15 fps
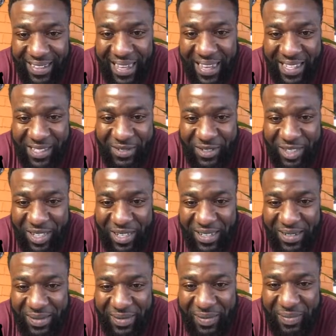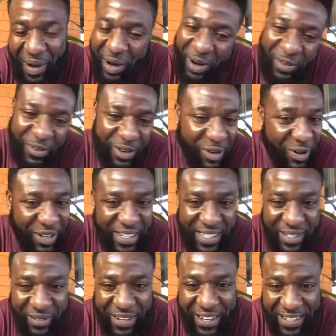Yes, for sure. My girlfriend Courtney is
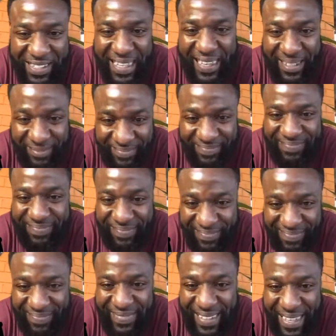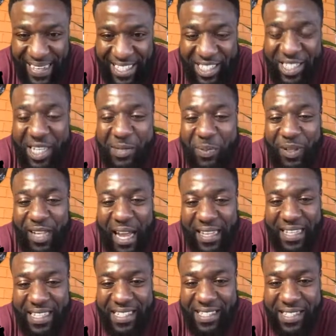over here saying, She does
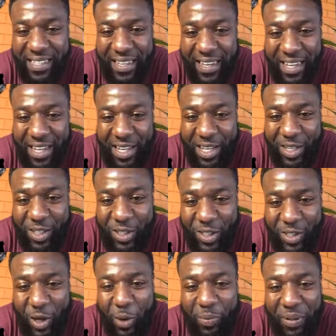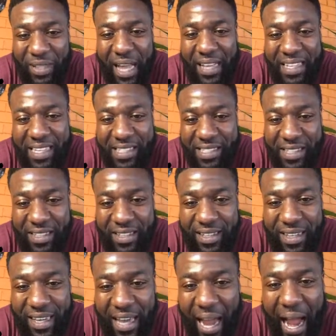Pilates. So Pilates,
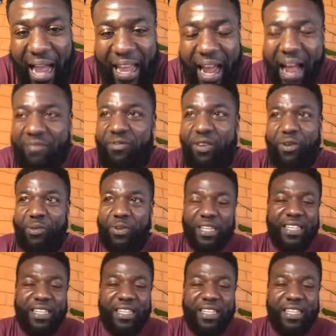I've never really